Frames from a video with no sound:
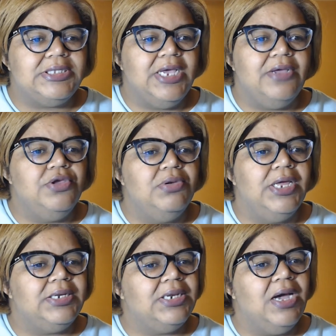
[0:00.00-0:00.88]
town, you
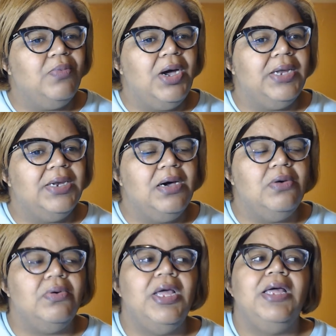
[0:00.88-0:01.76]
let Don Juan
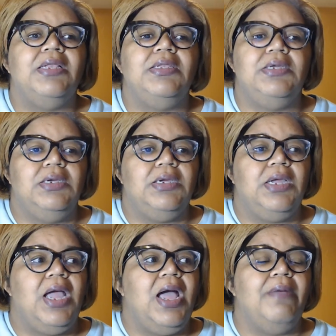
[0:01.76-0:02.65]
know, look,
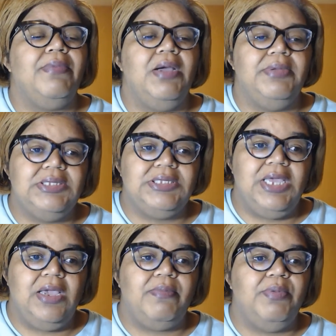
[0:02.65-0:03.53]
I'm coming to
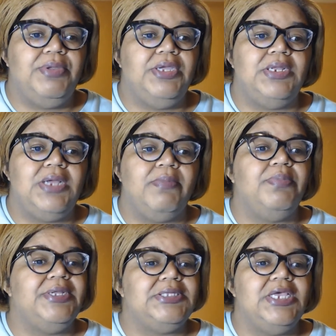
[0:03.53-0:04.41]
town. I'm gonna
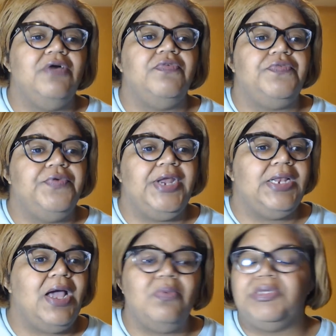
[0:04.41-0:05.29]
be in town for
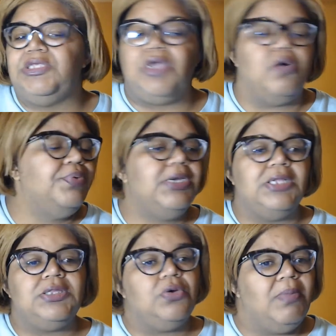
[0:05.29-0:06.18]
48 hours. Don't put
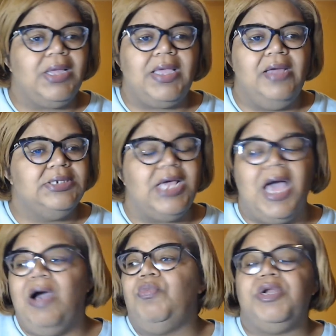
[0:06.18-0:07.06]
nothing on my calendar.
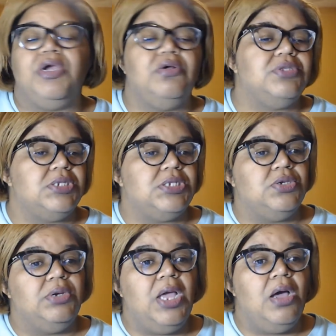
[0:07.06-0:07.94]
I don't want to go to the
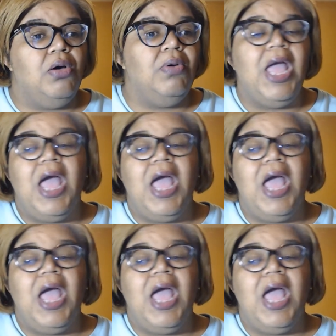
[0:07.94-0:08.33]
studio.